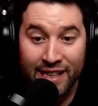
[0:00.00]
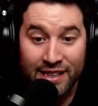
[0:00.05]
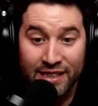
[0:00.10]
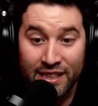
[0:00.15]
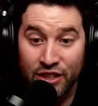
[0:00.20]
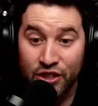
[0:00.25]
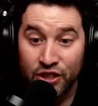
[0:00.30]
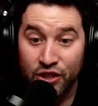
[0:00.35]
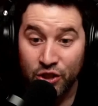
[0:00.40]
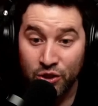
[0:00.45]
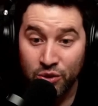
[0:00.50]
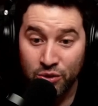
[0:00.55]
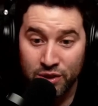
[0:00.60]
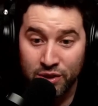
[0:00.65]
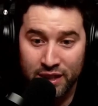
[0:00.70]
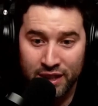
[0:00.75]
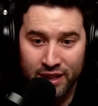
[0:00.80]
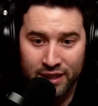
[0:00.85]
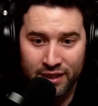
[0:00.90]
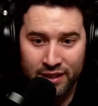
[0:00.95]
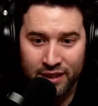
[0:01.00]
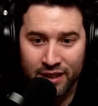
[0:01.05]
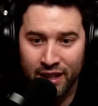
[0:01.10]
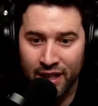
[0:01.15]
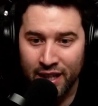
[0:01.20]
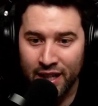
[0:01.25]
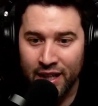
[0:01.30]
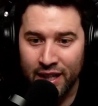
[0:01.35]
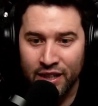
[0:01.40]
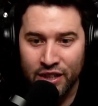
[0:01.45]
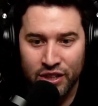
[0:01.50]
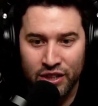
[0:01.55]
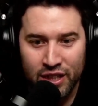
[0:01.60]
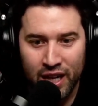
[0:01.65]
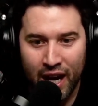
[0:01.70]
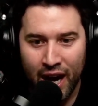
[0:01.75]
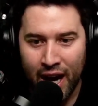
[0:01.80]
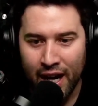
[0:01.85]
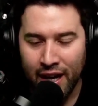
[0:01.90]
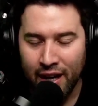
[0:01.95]
Susan
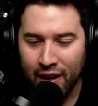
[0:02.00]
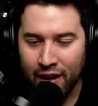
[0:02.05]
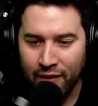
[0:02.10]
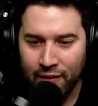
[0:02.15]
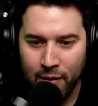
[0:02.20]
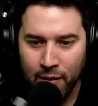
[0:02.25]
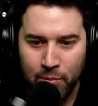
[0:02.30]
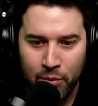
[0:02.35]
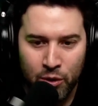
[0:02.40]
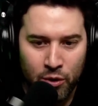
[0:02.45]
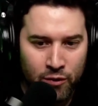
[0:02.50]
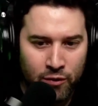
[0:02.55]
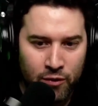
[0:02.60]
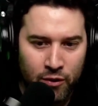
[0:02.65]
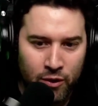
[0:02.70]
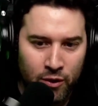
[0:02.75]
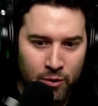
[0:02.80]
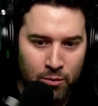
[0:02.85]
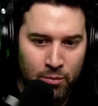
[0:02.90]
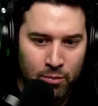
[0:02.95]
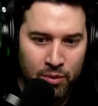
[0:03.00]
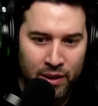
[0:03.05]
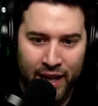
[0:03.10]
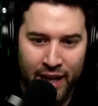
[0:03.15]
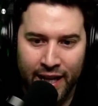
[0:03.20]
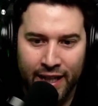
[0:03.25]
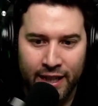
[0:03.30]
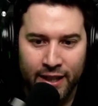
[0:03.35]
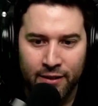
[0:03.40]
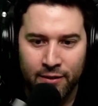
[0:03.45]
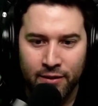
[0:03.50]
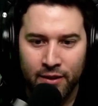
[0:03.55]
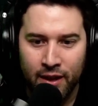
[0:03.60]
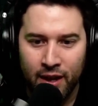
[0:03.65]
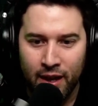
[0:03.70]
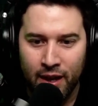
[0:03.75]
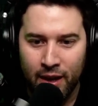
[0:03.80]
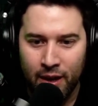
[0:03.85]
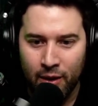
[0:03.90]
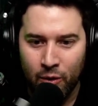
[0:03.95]
shot of a beautiful plated
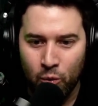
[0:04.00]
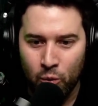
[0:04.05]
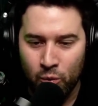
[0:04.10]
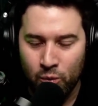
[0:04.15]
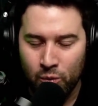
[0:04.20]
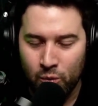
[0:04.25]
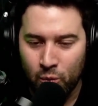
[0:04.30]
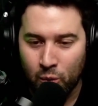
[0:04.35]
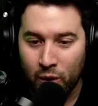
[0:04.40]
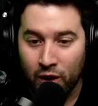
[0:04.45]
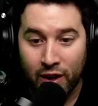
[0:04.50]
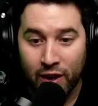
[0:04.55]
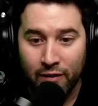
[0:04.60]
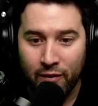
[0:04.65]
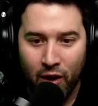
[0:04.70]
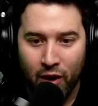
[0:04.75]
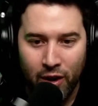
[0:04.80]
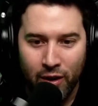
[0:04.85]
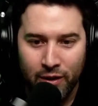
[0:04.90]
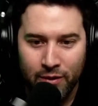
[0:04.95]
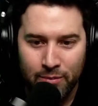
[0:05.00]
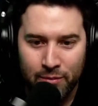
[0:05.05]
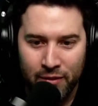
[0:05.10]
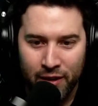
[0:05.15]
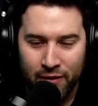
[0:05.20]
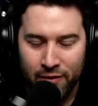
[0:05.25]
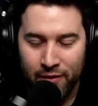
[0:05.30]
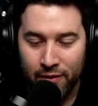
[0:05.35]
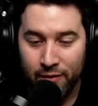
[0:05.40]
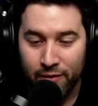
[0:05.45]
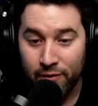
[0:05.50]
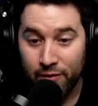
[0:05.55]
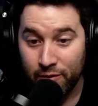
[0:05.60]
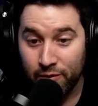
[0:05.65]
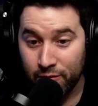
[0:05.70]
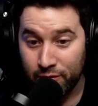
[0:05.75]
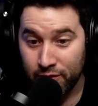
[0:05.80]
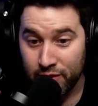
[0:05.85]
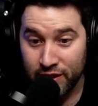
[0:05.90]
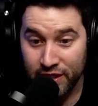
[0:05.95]
work of art
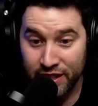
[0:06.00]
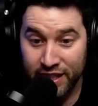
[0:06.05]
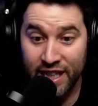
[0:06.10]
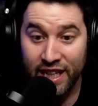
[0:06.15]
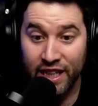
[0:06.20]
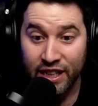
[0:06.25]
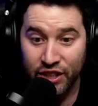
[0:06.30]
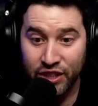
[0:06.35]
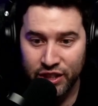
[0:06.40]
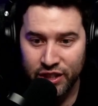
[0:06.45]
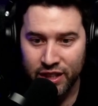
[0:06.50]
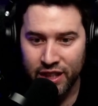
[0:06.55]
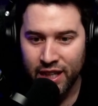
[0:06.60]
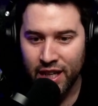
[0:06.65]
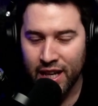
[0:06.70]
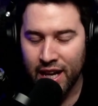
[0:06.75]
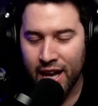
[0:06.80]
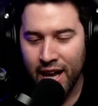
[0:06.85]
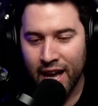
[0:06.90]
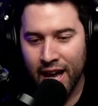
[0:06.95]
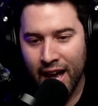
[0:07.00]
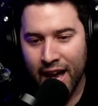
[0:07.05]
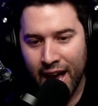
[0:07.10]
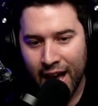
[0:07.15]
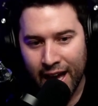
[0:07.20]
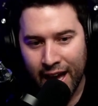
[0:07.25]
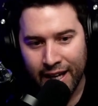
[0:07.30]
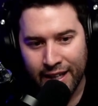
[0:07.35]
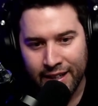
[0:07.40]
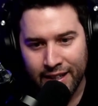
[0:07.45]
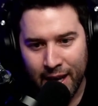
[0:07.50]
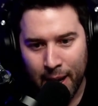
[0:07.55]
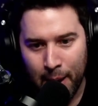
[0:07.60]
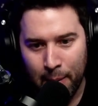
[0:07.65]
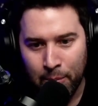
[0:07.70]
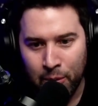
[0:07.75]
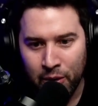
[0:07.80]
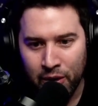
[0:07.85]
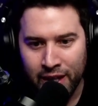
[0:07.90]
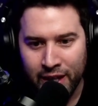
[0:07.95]
dish, and
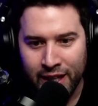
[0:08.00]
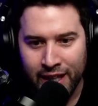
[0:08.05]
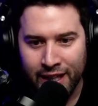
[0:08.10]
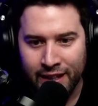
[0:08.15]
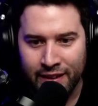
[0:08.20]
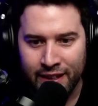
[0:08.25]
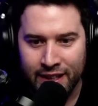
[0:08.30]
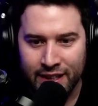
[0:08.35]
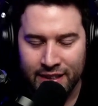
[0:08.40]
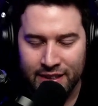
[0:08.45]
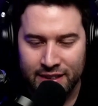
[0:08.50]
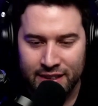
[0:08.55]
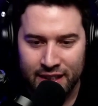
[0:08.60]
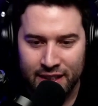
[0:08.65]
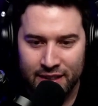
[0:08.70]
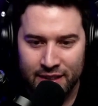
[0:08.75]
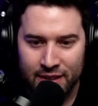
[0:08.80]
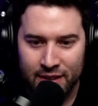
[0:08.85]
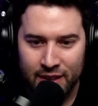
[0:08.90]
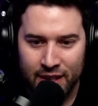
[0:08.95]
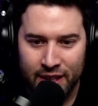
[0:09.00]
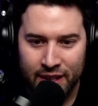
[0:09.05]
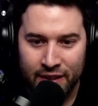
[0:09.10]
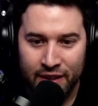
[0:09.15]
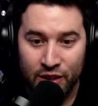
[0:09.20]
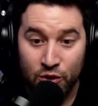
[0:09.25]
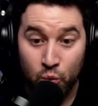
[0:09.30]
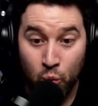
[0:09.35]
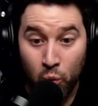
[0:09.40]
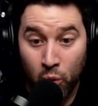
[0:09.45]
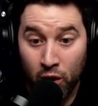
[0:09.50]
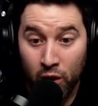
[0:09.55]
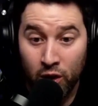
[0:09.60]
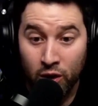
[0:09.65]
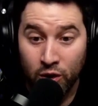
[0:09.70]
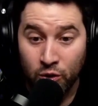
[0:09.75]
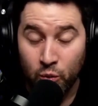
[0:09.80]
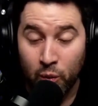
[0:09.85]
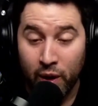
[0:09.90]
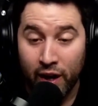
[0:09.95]
put in this
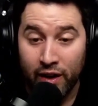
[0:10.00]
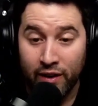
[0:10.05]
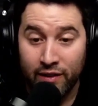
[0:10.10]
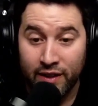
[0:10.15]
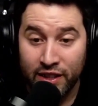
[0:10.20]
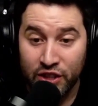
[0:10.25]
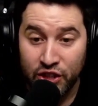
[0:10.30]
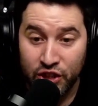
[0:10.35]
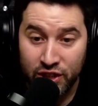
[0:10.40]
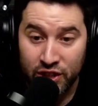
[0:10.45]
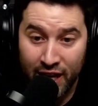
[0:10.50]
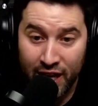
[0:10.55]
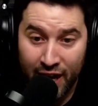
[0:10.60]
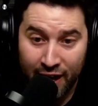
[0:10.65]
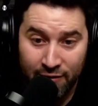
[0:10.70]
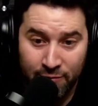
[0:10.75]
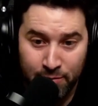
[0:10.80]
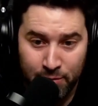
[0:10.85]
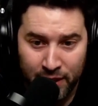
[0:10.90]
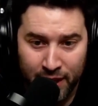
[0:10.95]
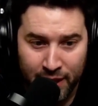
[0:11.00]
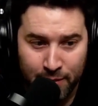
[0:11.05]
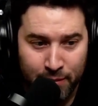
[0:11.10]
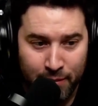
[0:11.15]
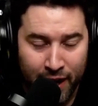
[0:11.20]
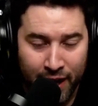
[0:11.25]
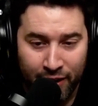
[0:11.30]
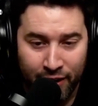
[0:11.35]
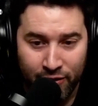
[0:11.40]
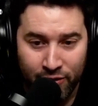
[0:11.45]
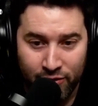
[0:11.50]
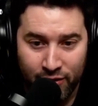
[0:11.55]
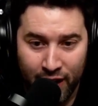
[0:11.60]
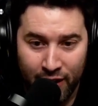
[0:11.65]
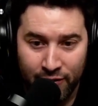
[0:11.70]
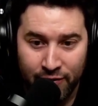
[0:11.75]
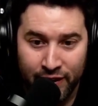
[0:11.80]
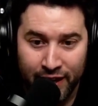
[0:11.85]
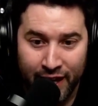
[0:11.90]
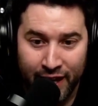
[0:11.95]
world where this chef, played by
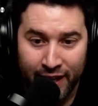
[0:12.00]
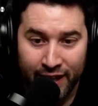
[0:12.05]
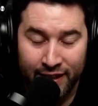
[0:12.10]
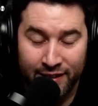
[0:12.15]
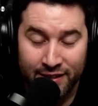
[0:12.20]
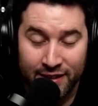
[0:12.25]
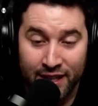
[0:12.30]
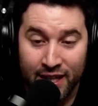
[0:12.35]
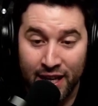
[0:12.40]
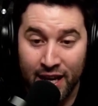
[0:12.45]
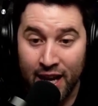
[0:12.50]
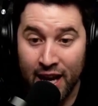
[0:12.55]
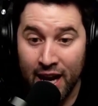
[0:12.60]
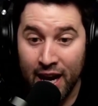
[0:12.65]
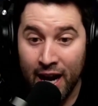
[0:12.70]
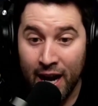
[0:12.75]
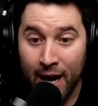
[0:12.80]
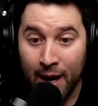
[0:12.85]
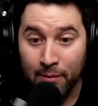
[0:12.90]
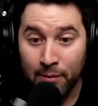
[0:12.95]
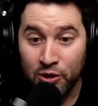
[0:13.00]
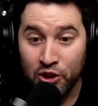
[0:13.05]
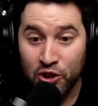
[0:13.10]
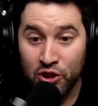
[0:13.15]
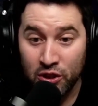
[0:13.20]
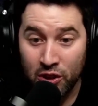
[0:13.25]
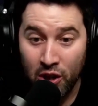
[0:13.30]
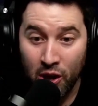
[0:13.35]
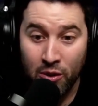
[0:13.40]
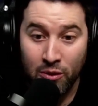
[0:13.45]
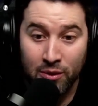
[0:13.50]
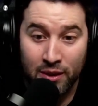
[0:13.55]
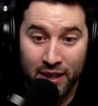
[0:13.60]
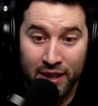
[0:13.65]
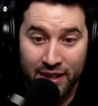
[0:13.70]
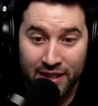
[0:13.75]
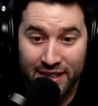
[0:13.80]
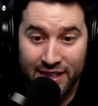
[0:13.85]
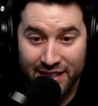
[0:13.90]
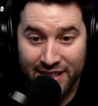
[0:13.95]
Ralph Fiennes, slowly
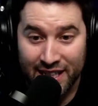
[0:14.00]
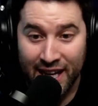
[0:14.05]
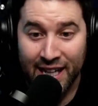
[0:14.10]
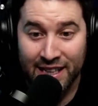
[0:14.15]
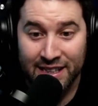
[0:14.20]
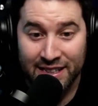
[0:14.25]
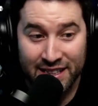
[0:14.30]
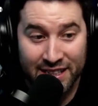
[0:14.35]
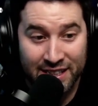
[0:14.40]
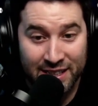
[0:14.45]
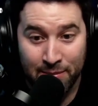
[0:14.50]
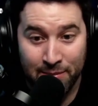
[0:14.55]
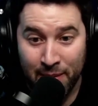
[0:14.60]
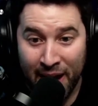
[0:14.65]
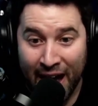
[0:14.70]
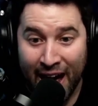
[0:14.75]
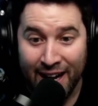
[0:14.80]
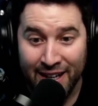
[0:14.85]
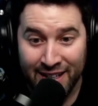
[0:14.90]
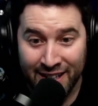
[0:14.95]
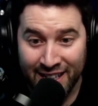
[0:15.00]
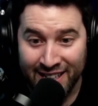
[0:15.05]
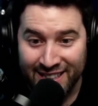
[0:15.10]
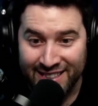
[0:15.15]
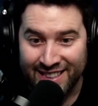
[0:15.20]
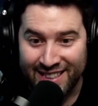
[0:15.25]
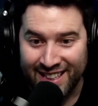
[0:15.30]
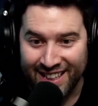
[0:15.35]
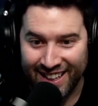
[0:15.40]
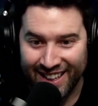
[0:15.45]
descends into madness